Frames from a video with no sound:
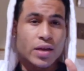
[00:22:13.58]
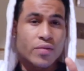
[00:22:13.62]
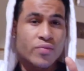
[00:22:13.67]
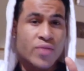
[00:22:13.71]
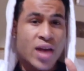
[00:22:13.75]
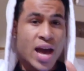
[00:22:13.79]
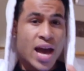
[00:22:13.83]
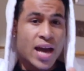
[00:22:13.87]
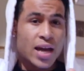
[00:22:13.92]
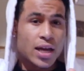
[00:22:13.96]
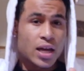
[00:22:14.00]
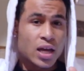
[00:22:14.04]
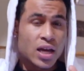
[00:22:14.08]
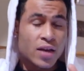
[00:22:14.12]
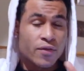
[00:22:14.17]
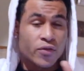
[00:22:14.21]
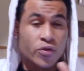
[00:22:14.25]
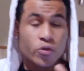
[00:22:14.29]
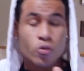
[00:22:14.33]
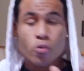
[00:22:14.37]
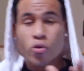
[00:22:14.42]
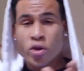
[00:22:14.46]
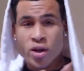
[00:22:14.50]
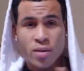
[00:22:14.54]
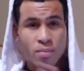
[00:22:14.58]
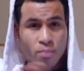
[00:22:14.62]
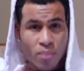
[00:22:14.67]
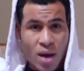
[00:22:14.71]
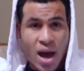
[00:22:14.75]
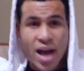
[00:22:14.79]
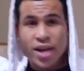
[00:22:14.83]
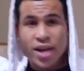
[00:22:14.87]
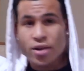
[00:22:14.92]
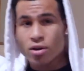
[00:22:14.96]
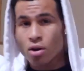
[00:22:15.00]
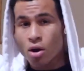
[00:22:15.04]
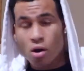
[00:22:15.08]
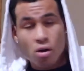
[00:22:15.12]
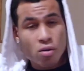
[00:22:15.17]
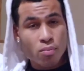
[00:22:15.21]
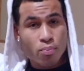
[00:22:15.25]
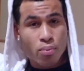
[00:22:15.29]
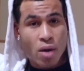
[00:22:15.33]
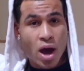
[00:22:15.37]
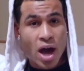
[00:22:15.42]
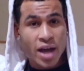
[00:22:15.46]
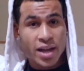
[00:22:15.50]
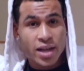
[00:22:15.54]
that if you wouldn't buy your own
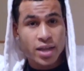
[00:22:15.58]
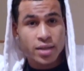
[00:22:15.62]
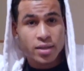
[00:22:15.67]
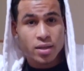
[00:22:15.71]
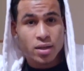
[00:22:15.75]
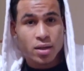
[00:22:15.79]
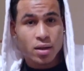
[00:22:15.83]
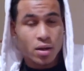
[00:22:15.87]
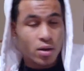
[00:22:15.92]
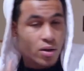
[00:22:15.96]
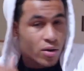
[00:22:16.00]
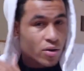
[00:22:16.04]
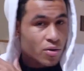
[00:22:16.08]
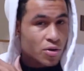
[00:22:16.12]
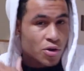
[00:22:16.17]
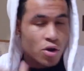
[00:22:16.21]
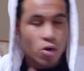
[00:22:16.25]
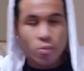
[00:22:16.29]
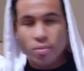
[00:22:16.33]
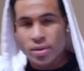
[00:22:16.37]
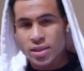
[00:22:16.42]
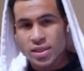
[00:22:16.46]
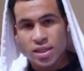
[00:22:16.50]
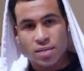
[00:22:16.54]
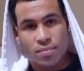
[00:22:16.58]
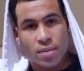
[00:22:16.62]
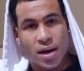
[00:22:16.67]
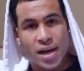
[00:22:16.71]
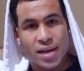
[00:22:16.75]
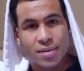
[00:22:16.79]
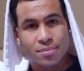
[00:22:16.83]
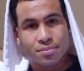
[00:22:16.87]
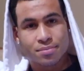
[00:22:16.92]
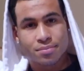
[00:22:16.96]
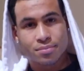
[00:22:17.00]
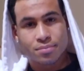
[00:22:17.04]
product, nobody's gonna buy it.